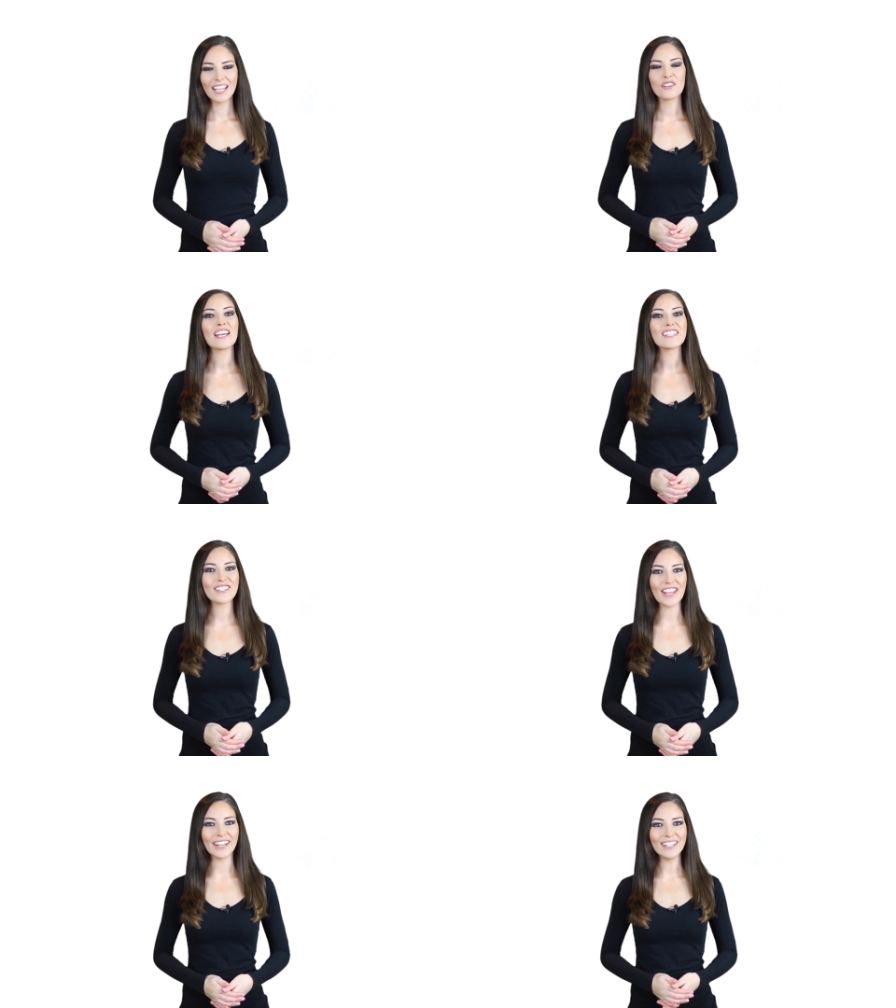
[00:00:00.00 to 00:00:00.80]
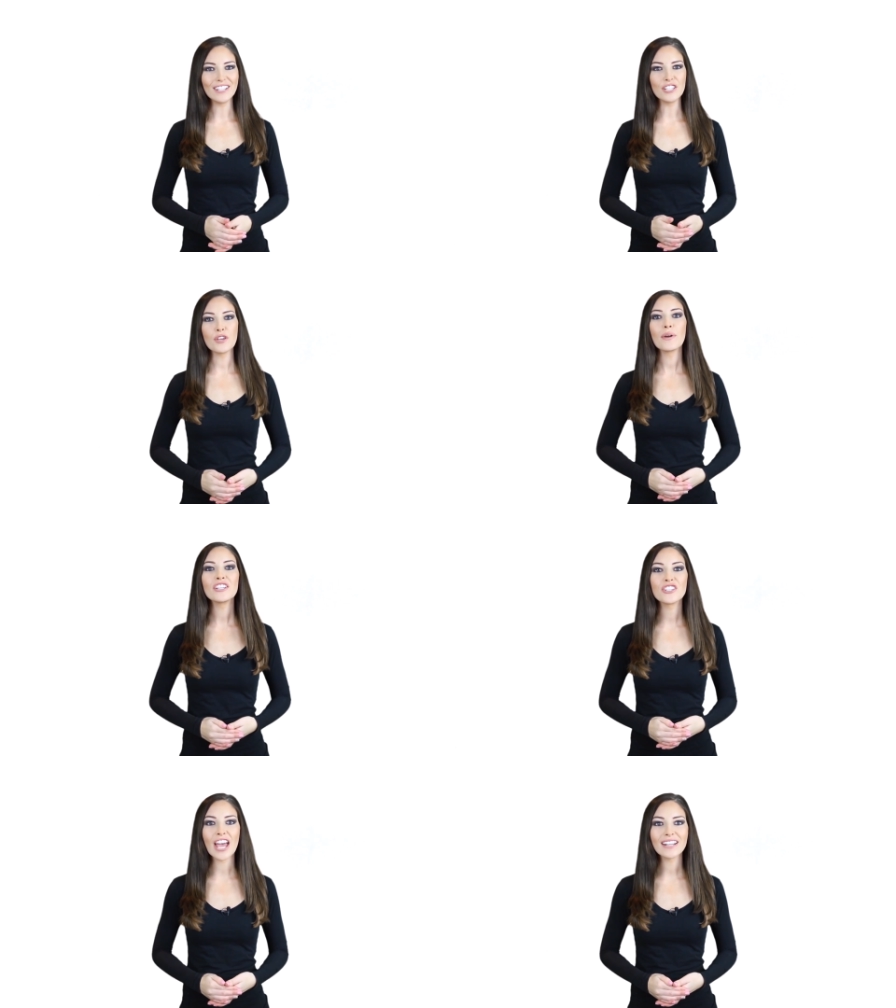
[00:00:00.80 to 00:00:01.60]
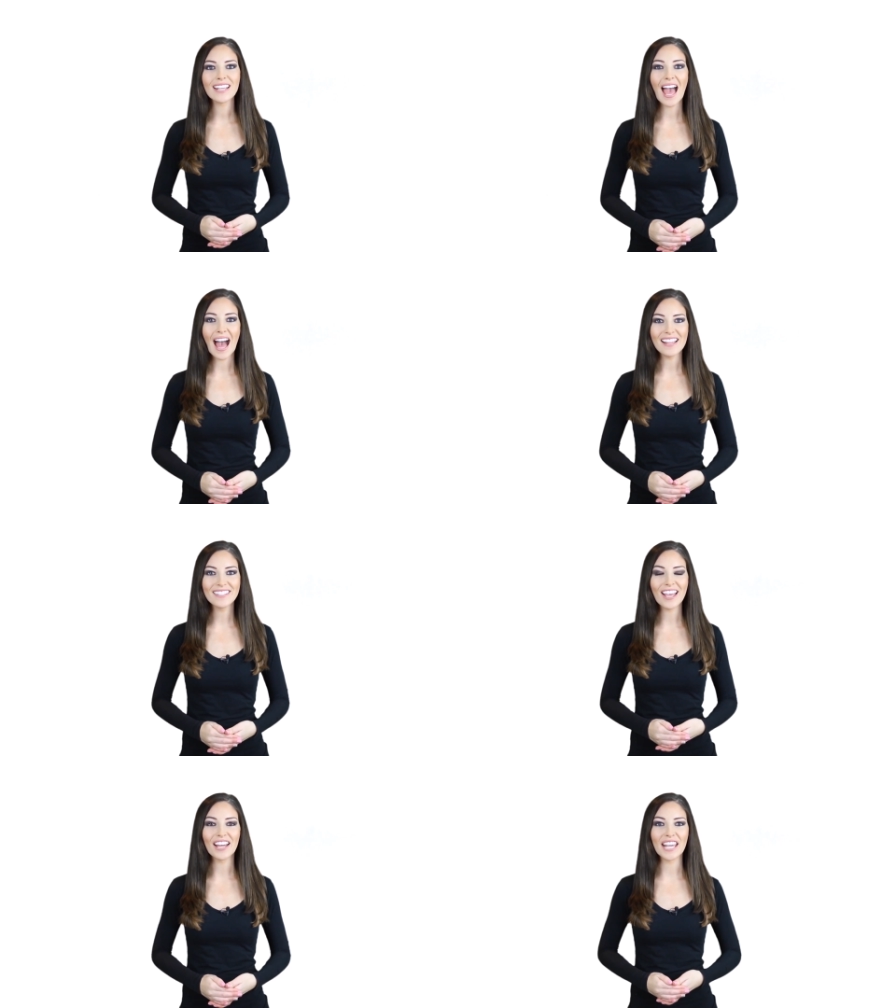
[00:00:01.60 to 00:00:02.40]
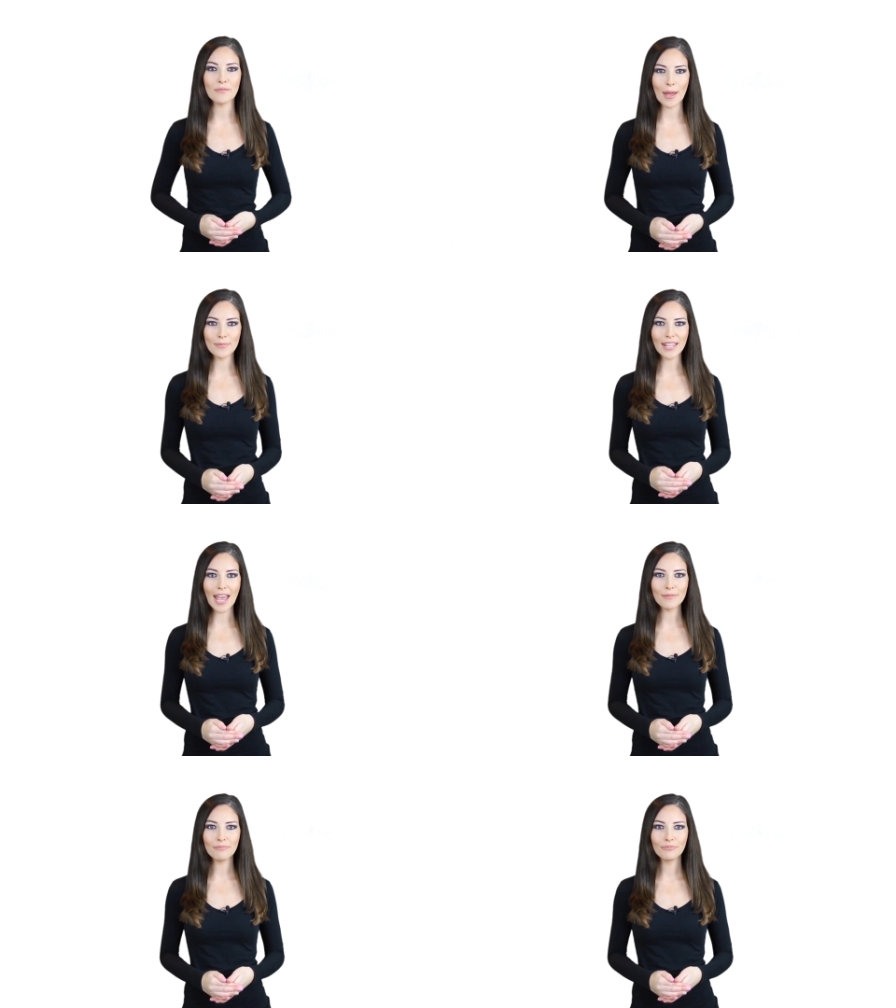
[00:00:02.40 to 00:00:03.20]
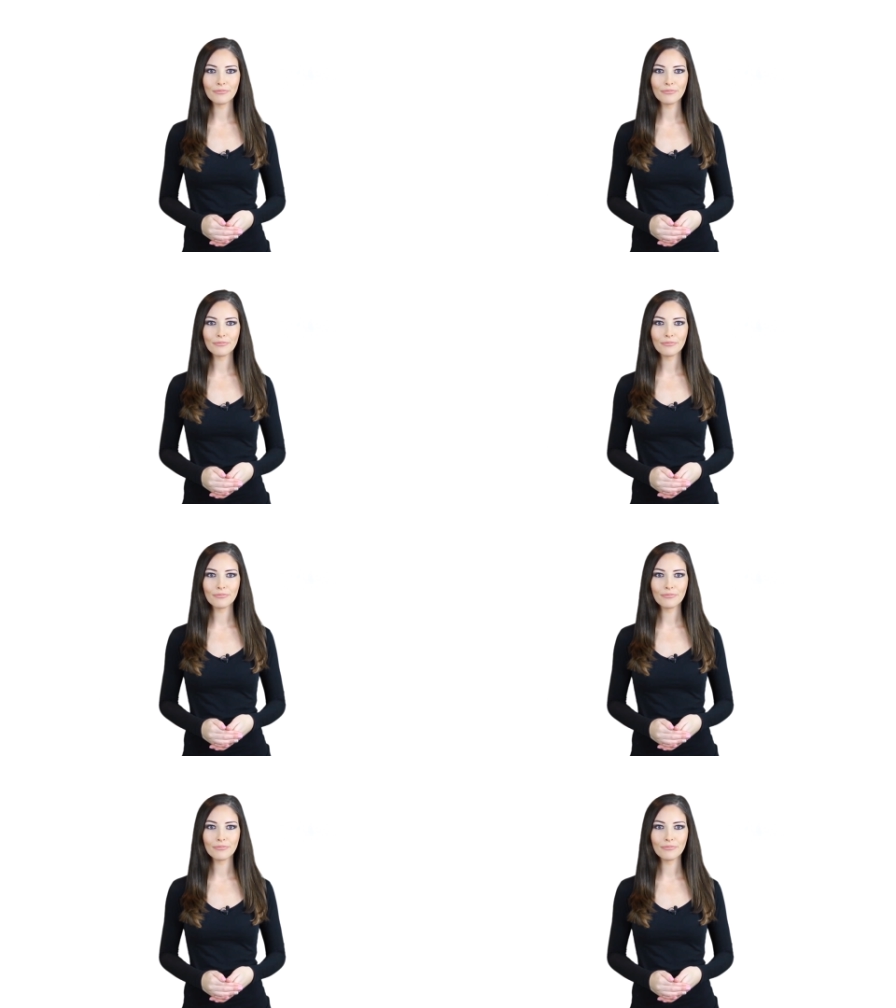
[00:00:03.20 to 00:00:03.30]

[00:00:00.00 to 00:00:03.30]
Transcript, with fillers: Question, do you inject ads on a website?